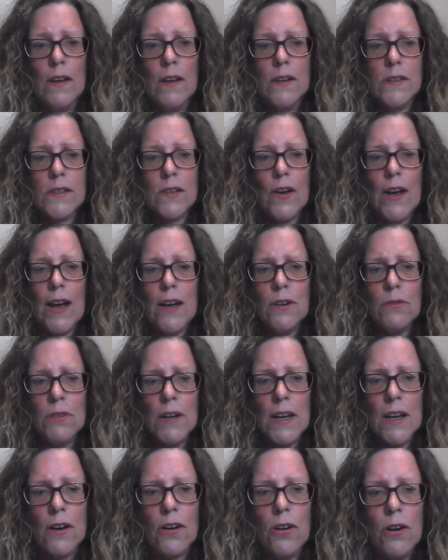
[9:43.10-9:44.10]
So, how do
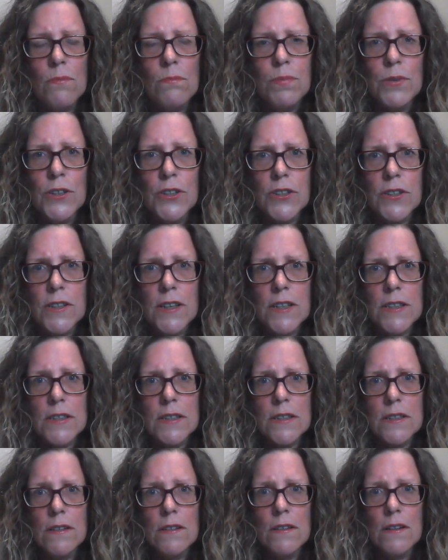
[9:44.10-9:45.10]
we accomplish
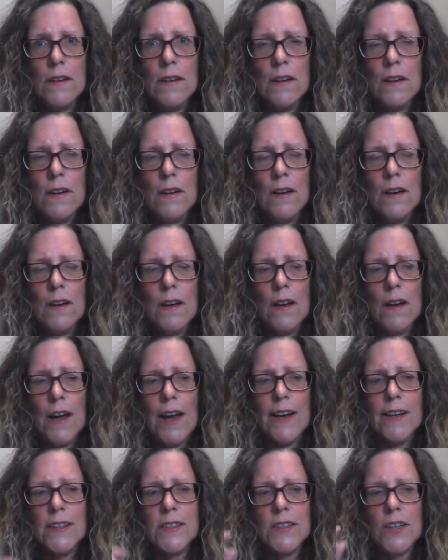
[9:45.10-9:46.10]
this?
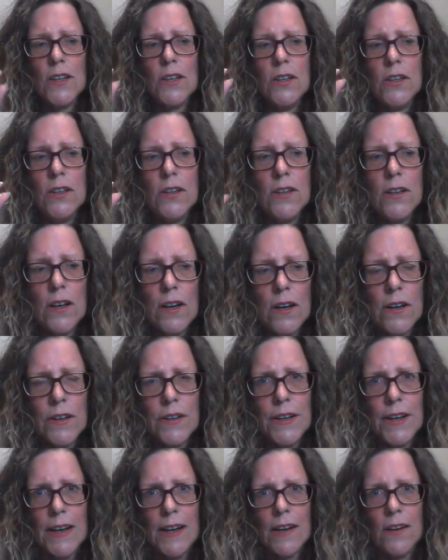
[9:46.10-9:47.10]
And it's a
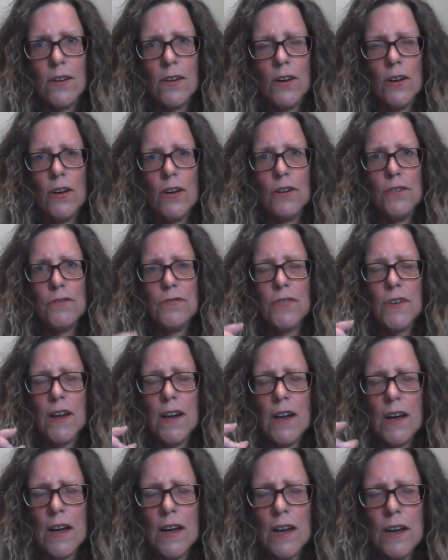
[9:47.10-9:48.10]
learning curve.
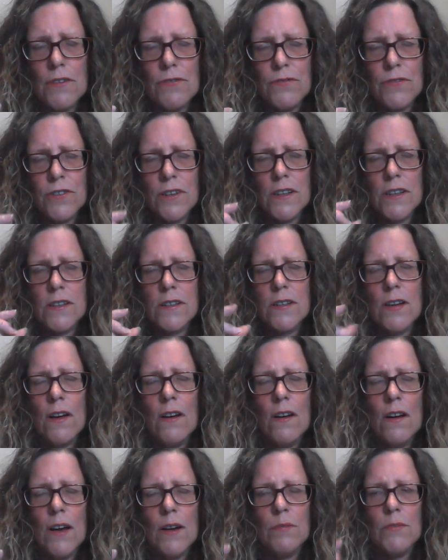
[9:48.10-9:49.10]
Every
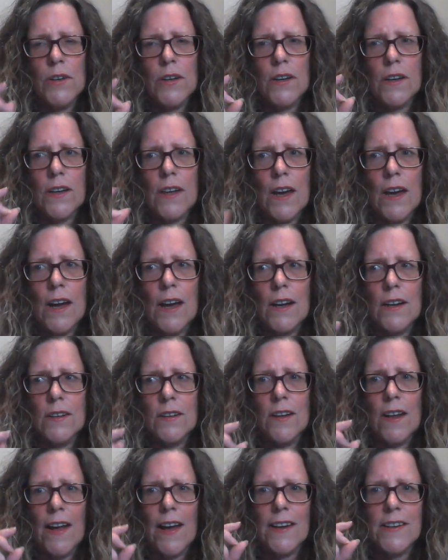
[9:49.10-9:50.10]
time you
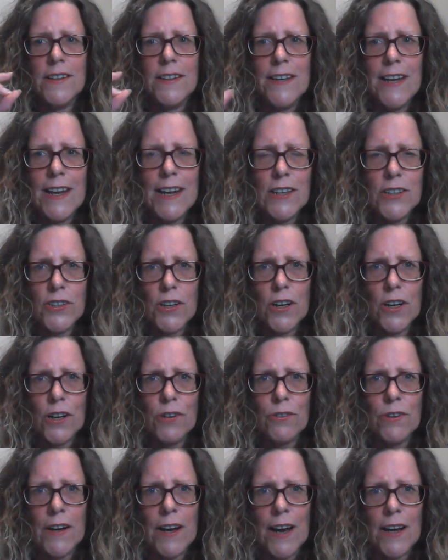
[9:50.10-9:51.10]
get that knee
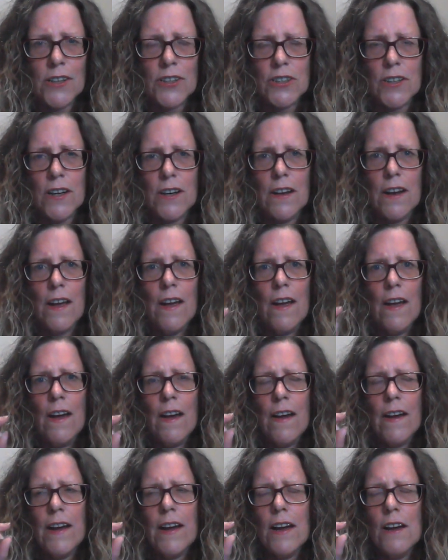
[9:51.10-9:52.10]
jerk reaction,
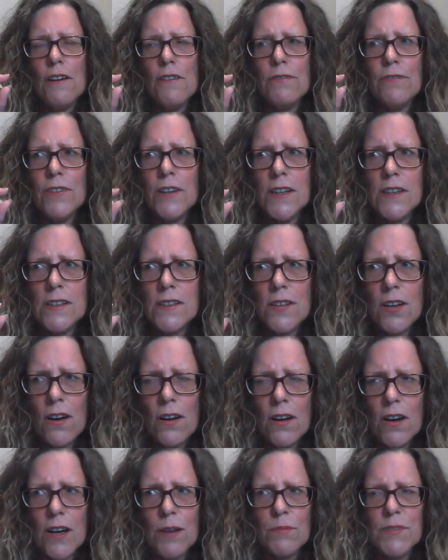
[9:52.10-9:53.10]
every
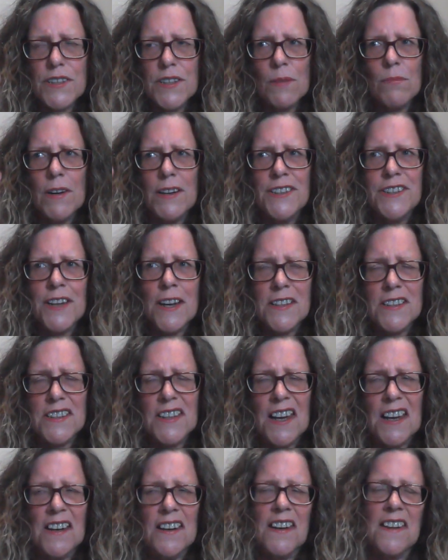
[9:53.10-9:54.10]
time someone does
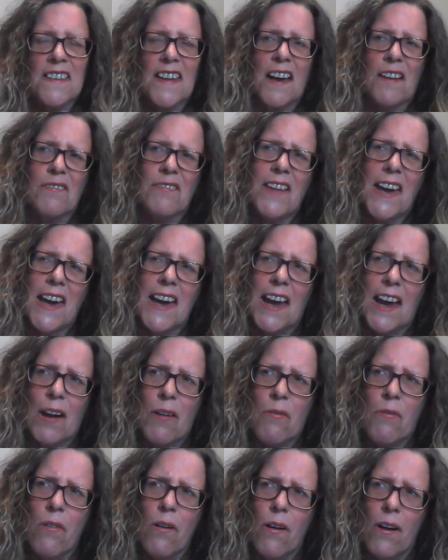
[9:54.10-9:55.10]
something and you think,
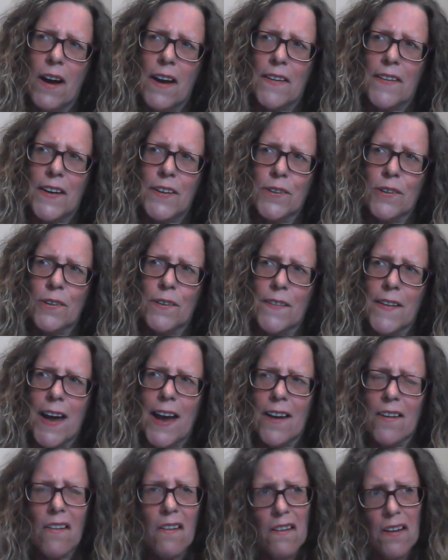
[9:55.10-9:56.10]
man, why are they doing
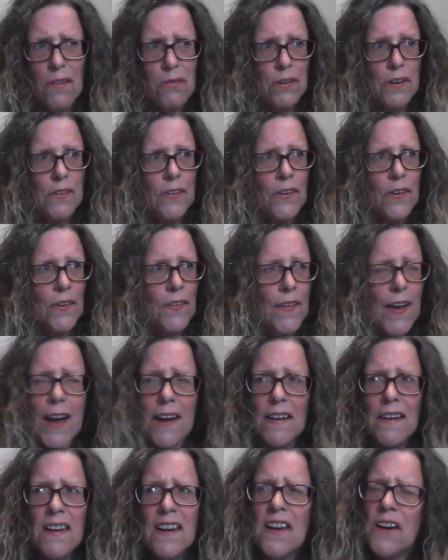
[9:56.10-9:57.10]
that? Oh, I wouldn't do
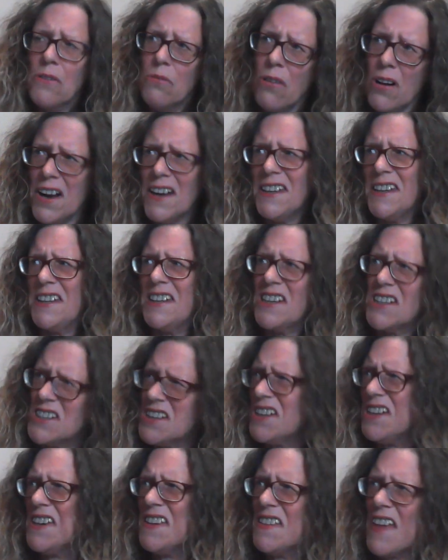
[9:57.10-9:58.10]
that. Why did you
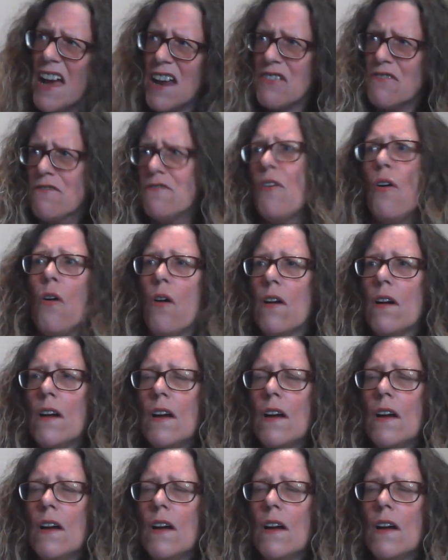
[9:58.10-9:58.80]
do that for?